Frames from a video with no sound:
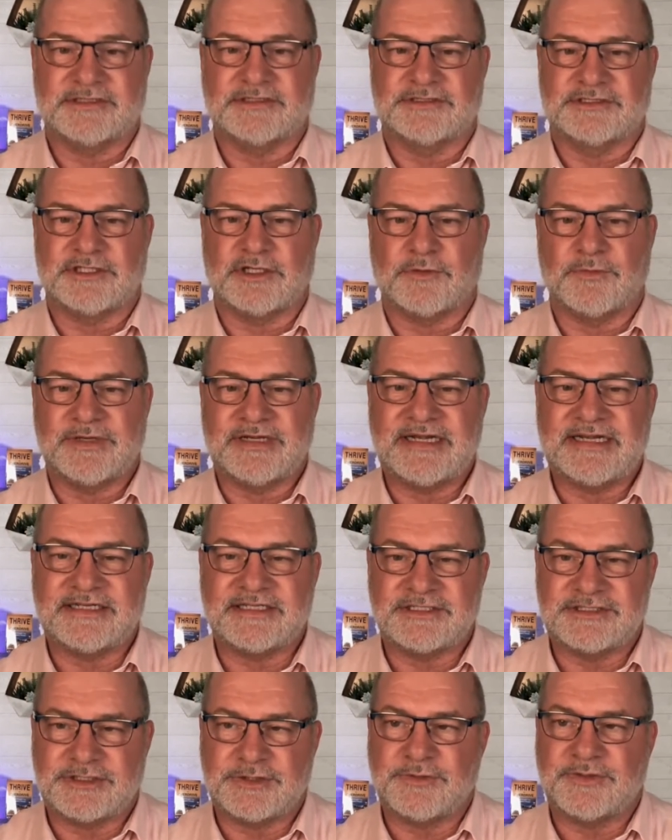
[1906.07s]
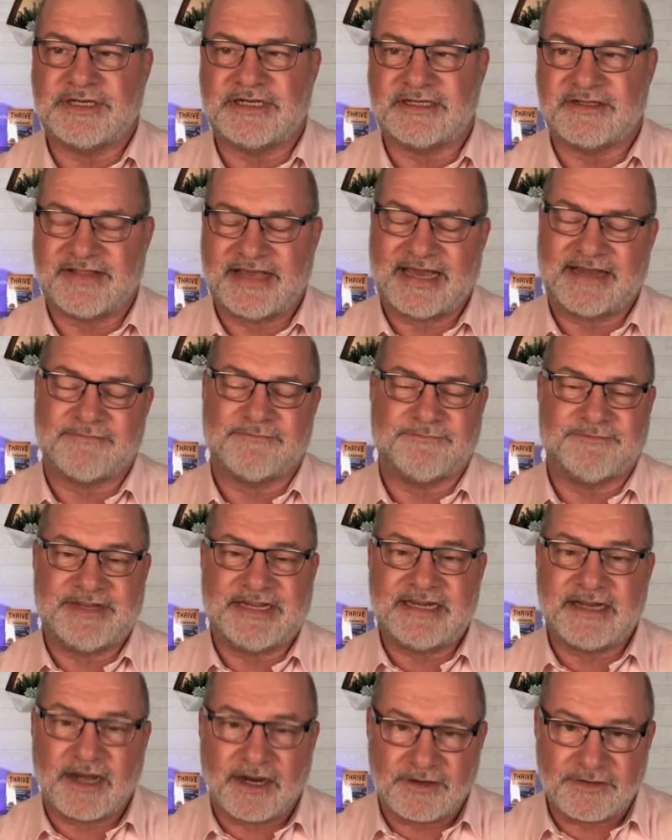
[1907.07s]
So we need to tune into that, feed
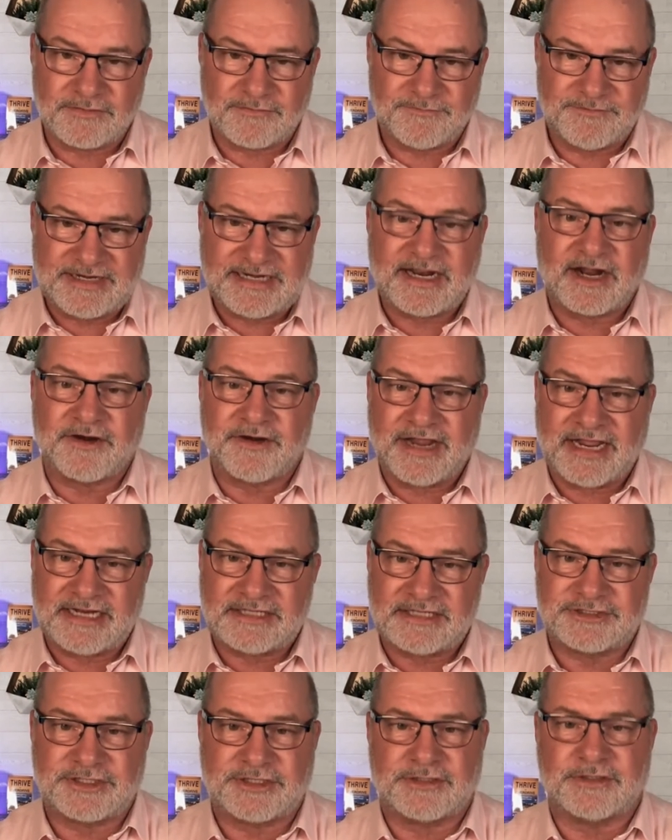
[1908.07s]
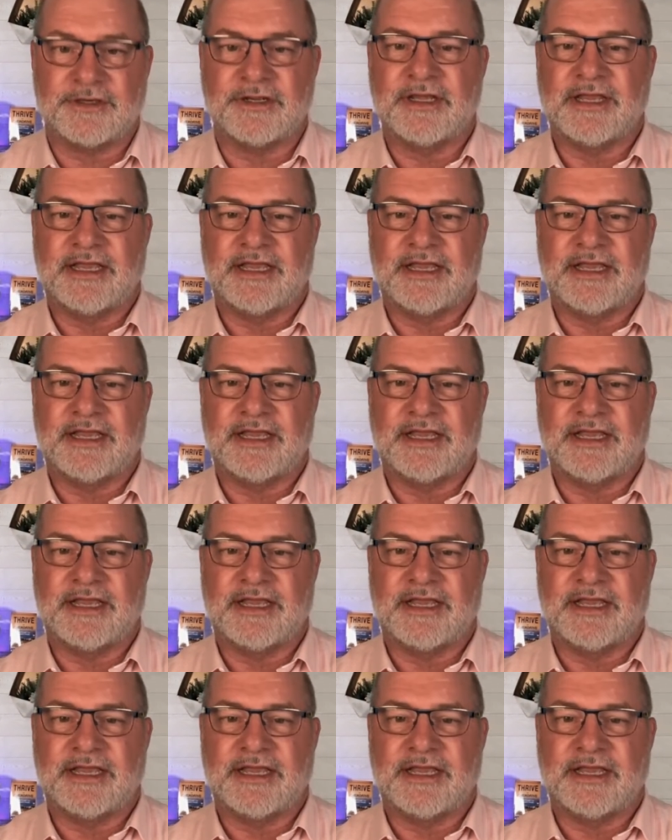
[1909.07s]
our nature,